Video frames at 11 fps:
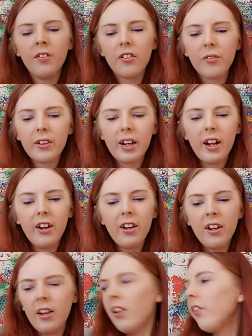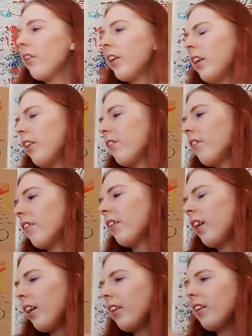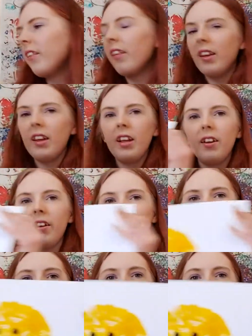So again, looking at different scales, and then this is one